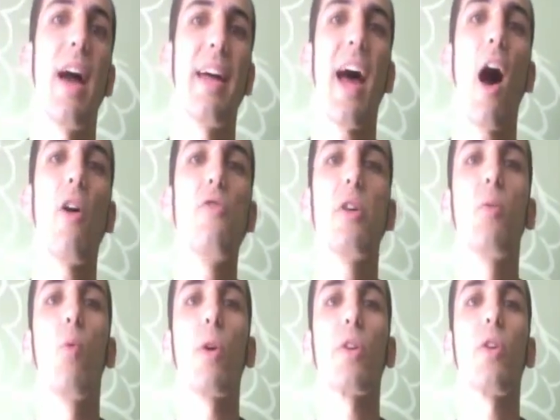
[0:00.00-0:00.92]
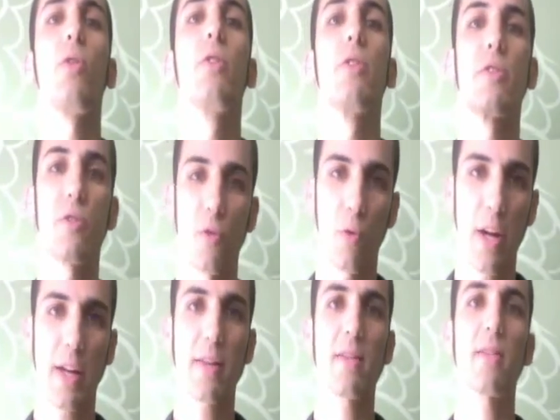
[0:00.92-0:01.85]
and how you can work towards your
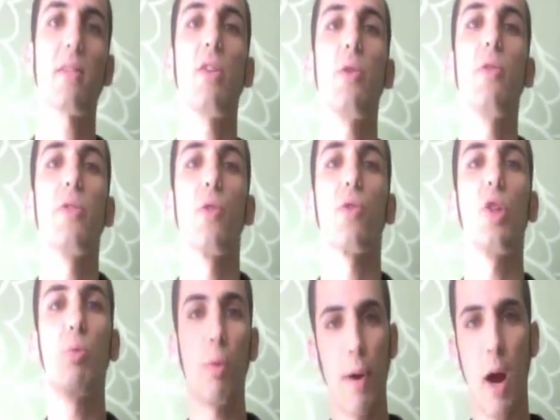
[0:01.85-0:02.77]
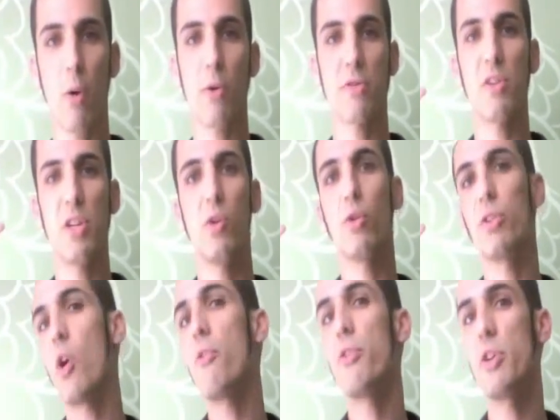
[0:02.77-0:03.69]
strengths to use your superpowers that you don't
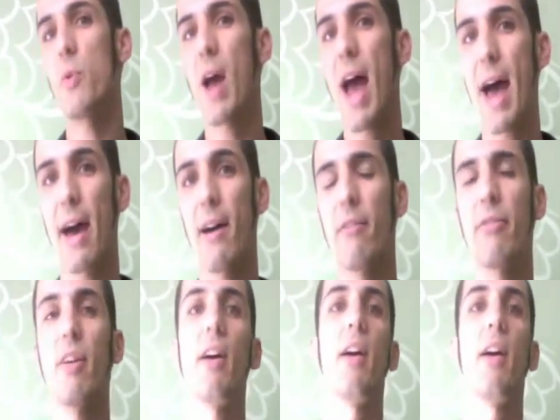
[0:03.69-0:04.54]
know that you have